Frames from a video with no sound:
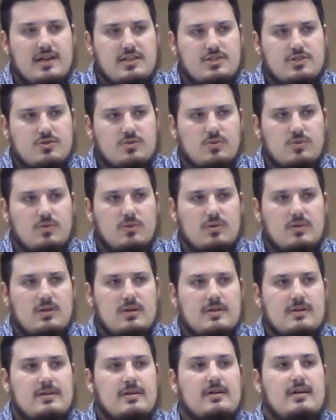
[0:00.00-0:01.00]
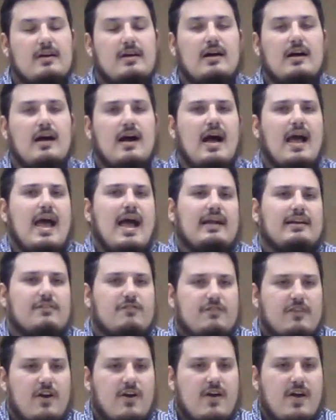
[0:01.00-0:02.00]
school, I had a
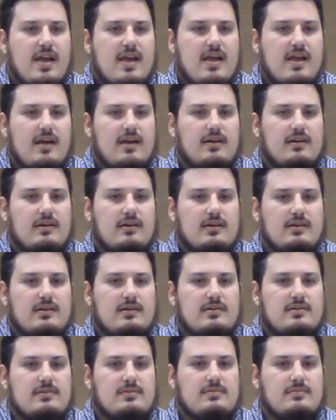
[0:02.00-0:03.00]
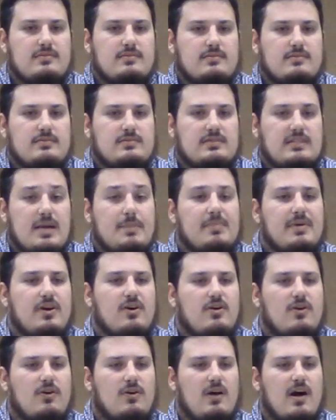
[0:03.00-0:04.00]
very
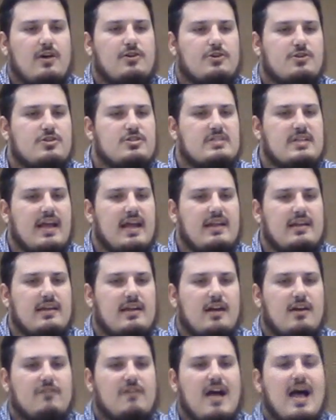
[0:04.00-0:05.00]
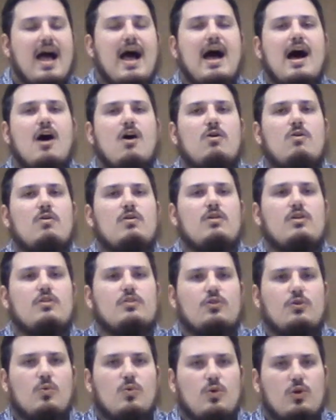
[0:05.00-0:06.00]
typical understanding of how
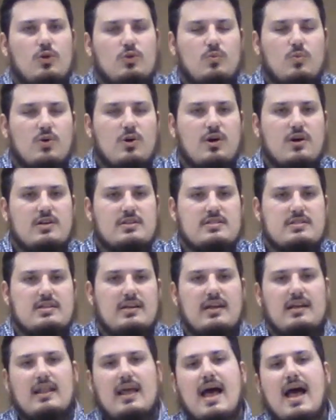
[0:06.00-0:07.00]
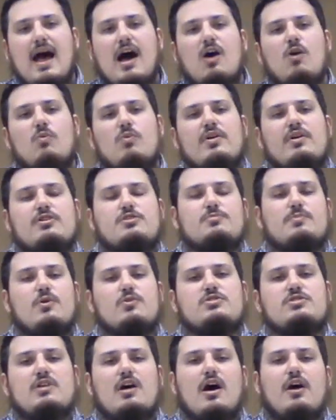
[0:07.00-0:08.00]
the world works and how we are
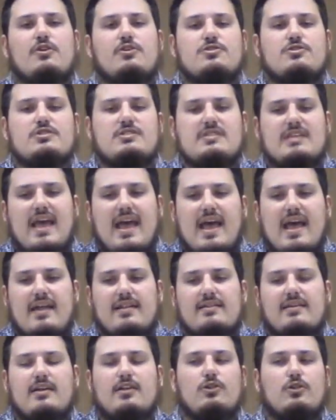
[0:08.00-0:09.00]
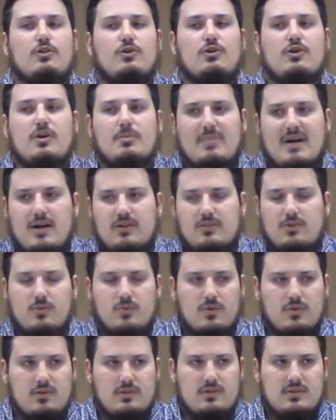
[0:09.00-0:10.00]
supposed to understand and learn about the
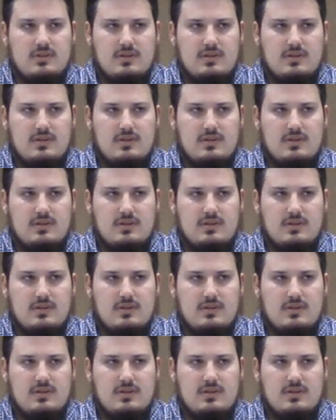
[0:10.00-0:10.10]
world.